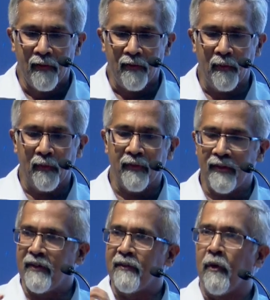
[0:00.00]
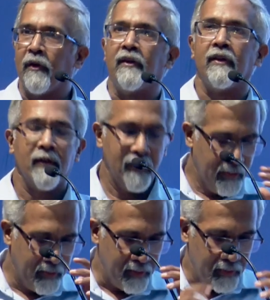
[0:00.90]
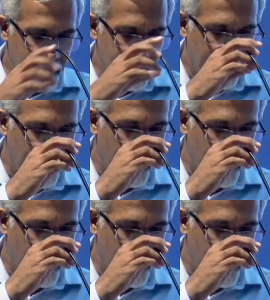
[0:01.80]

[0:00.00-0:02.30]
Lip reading: So this is what a